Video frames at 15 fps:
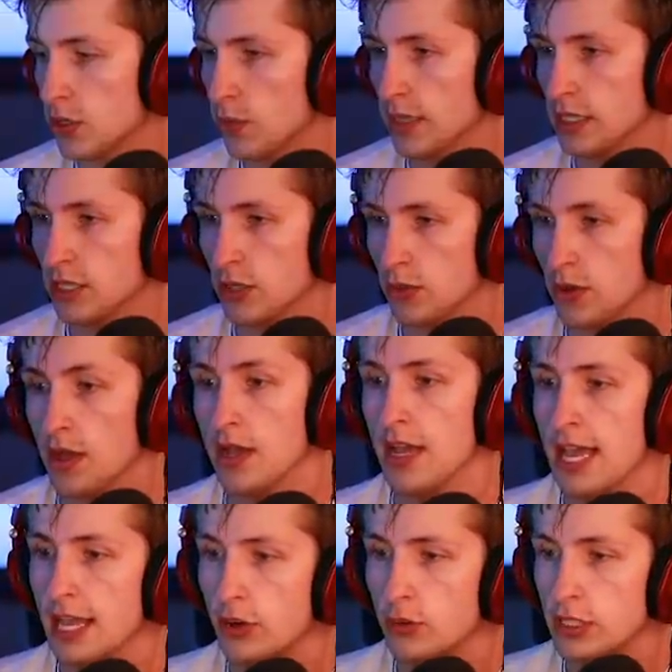ring do?
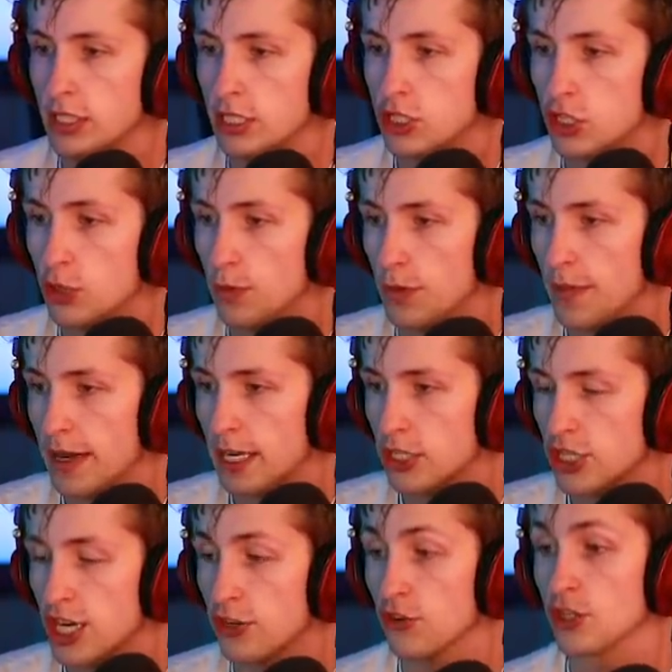Increases super mega
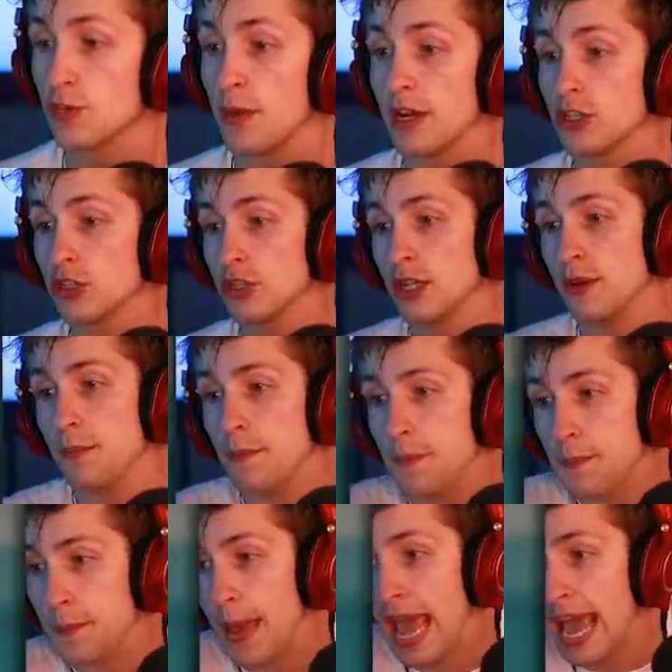chance for special and
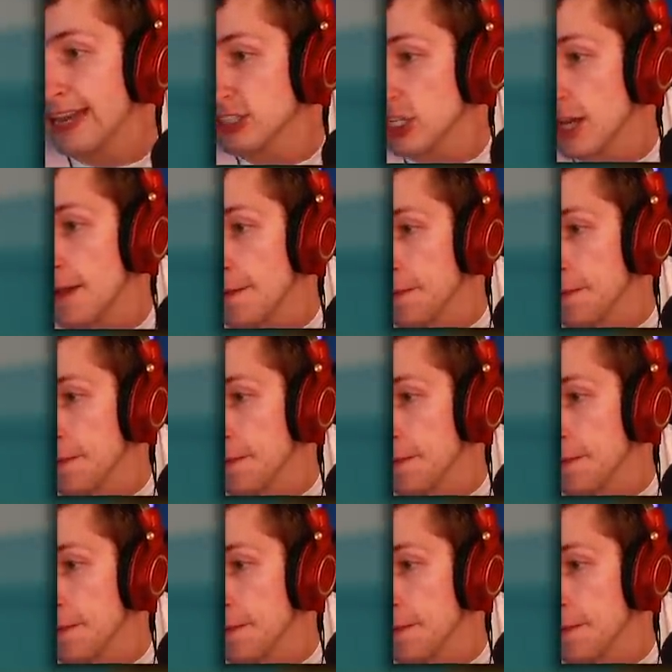bash.